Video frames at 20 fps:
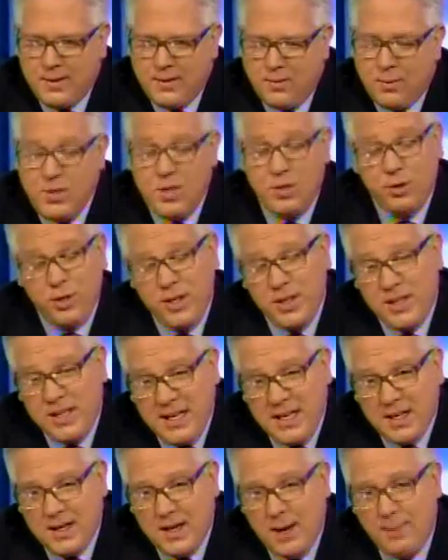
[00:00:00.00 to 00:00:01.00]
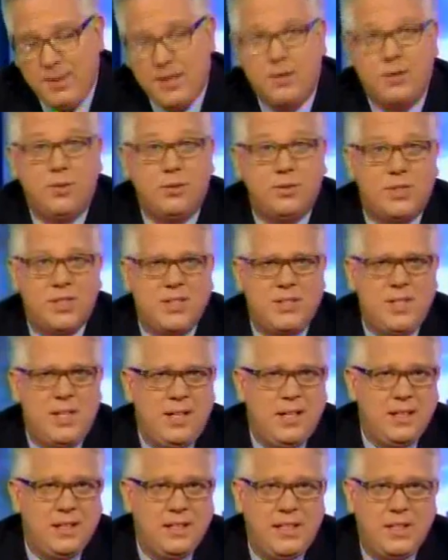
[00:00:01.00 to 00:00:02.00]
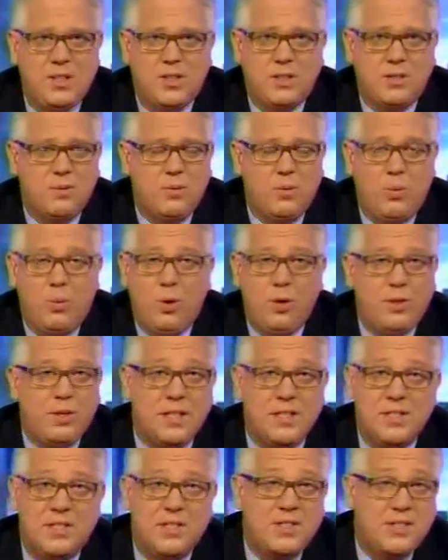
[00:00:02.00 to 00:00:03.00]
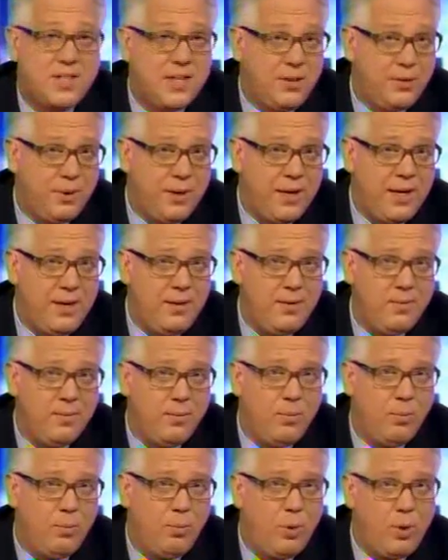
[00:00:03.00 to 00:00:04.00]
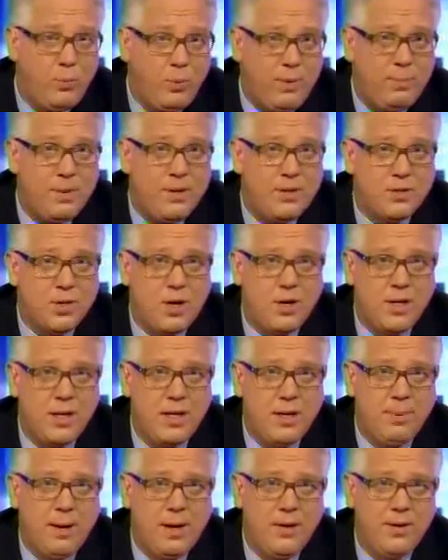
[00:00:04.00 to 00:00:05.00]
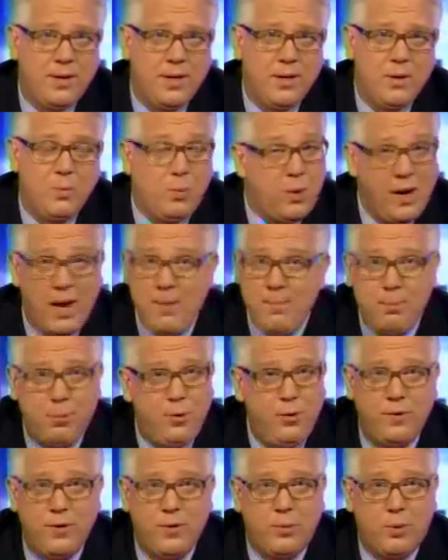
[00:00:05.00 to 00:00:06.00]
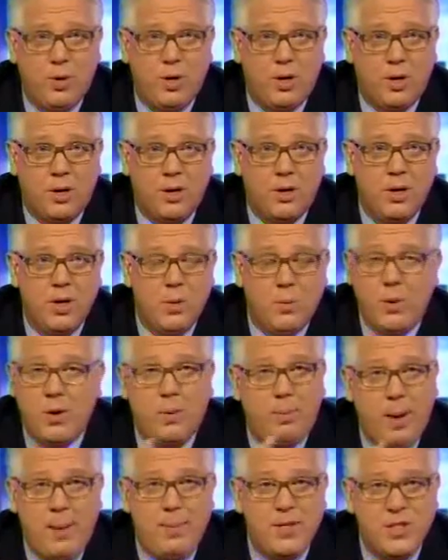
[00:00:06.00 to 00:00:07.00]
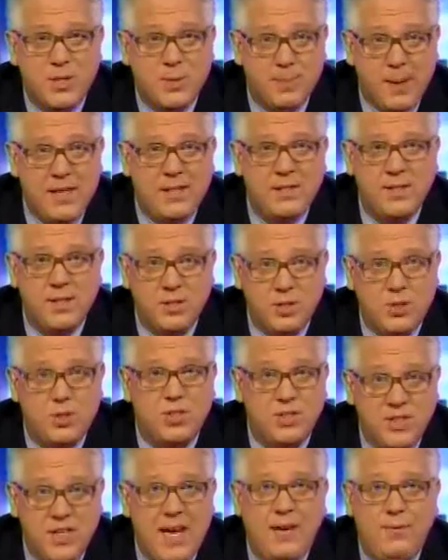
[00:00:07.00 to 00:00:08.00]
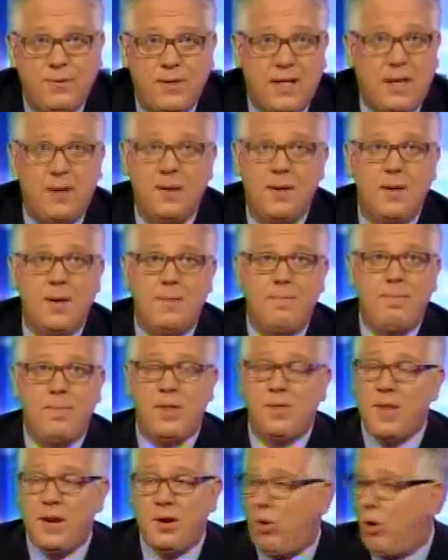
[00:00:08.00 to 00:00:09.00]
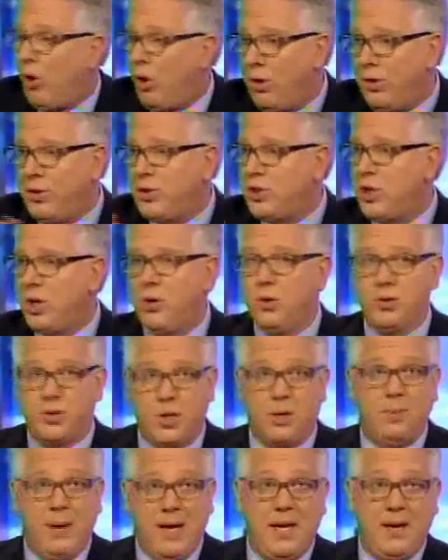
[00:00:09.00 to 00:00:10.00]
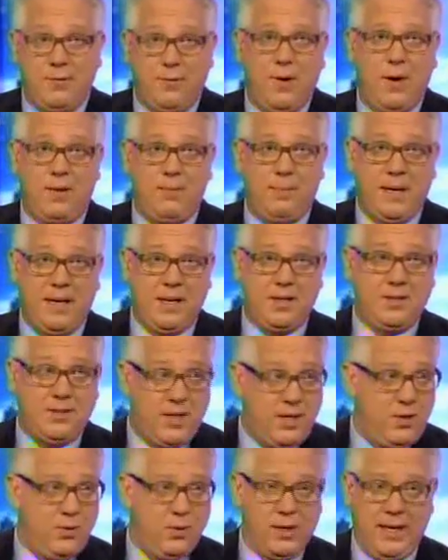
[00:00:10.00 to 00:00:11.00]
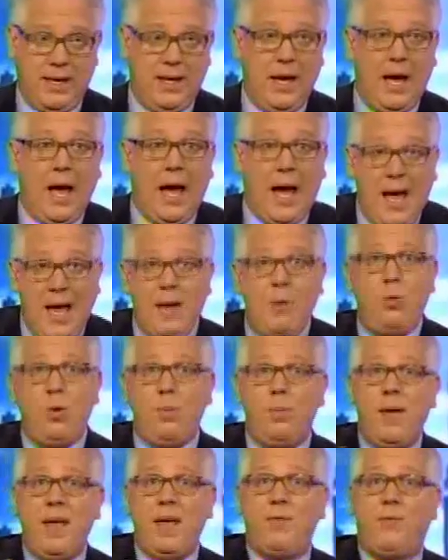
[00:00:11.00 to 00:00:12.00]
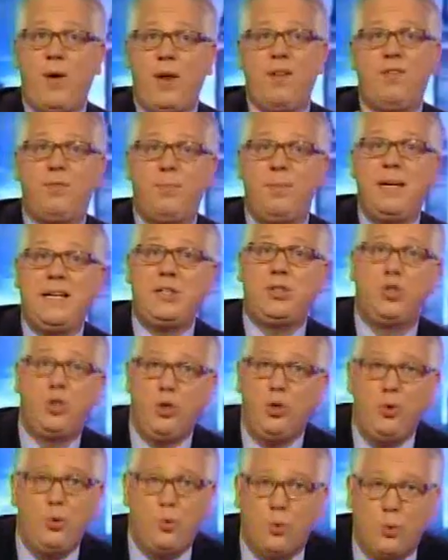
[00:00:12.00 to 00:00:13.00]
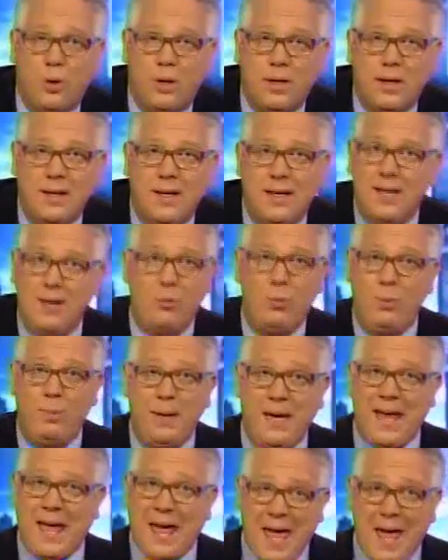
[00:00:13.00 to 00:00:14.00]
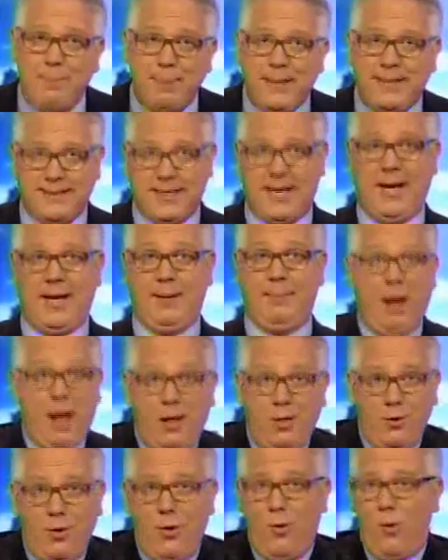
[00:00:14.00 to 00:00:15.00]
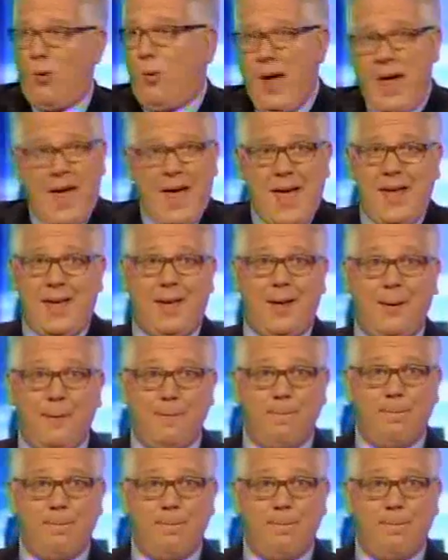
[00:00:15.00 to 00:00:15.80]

When you look at the economic news, isn't it at least worth considering what we've been talking about here? When I'm proven wrong, when Obama spends us to safety, then all the shows are making fun of me continually. I will make fun of me too. It will be a happy time. I'll go away.